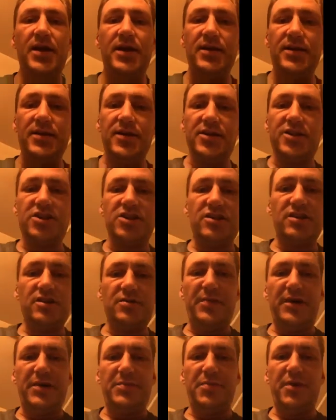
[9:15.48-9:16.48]
Not sure,
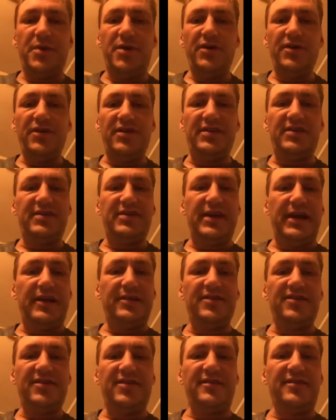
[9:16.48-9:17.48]
but polls and
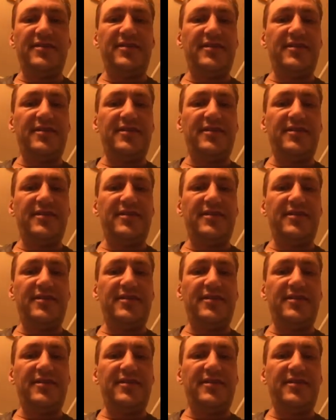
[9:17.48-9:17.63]
stats are a